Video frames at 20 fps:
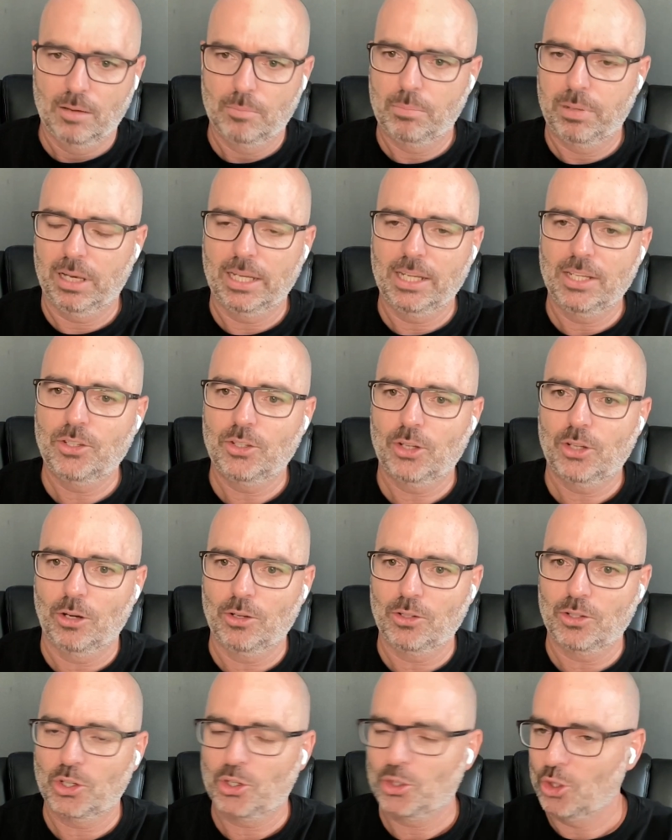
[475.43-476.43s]
please don't
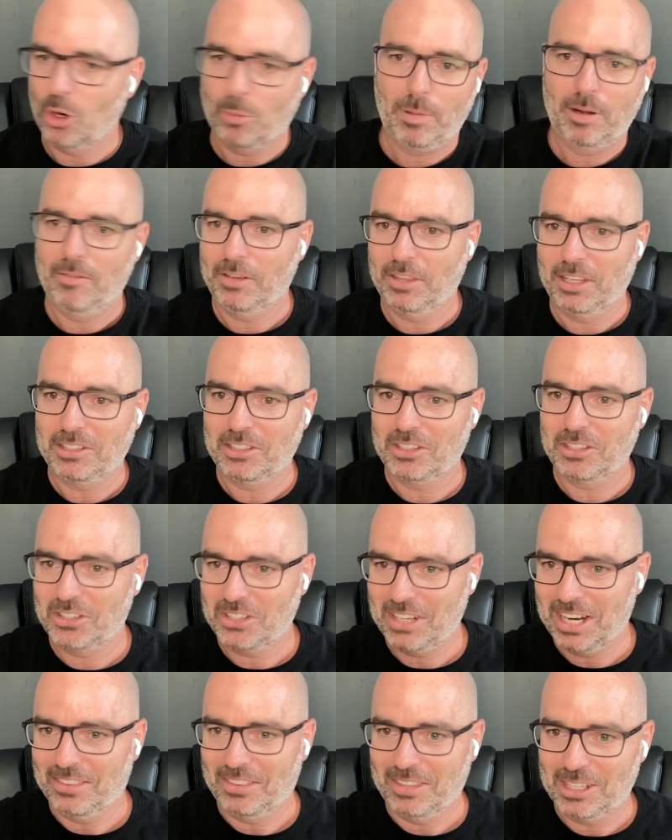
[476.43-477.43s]
just stop everything to
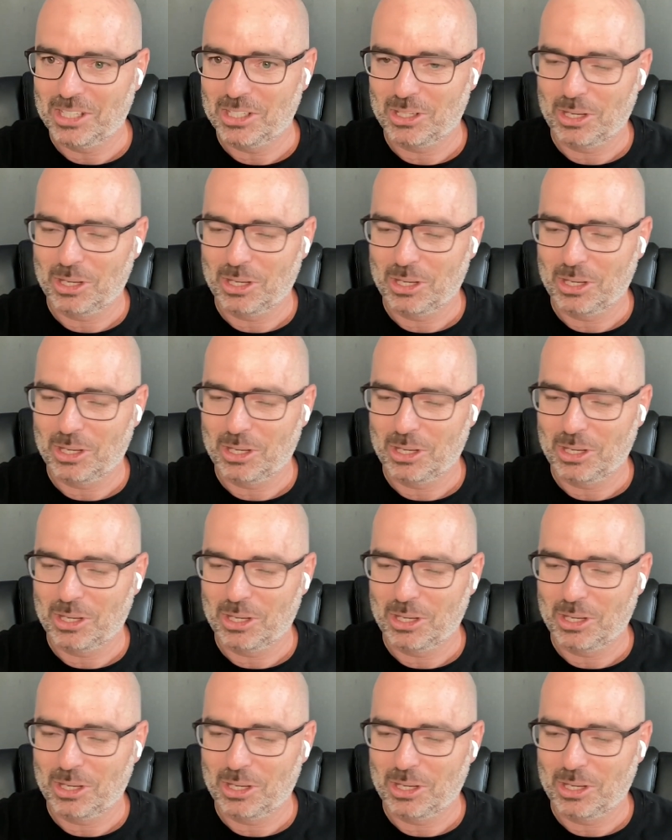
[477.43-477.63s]
start this.